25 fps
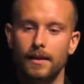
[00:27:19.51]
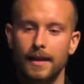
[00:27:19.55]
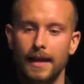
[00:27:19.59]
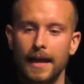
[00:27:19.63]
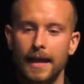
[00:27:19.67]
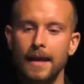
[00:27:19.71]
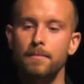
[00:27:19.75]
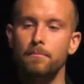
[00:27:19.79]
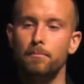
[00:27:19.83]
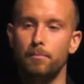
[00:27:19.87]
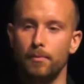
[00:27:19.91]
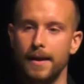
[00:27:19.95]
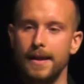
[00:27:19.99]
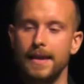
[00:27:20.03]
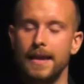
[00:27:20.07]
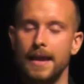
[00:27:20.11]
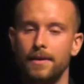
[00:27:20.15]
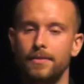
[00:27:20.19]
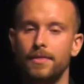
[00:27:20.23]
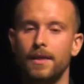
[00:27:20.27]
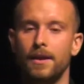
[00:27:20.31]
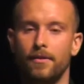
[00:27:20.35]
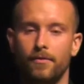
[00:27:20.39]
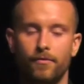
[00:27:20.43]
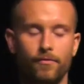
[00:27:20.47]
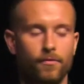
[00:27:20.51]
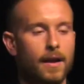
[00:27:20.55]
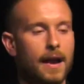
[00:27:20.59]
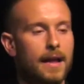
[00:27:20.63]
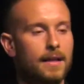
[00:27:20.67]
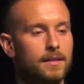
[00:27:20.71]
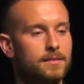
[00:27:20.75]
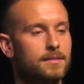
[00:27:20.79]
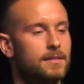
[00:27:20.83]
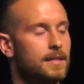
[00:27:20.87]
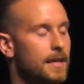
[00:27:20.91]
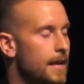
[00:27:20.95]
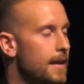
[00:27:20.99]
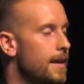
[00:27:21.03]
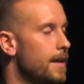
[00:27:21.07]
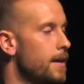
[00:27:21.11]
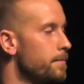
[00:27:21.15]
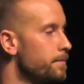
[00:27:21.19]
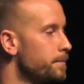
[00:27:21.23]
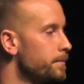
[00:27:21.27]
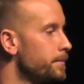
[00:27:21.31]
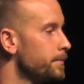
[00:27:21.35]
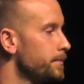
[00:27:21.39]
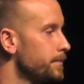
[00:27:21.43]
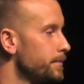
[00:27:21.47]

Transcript: in bringing their friends to Him.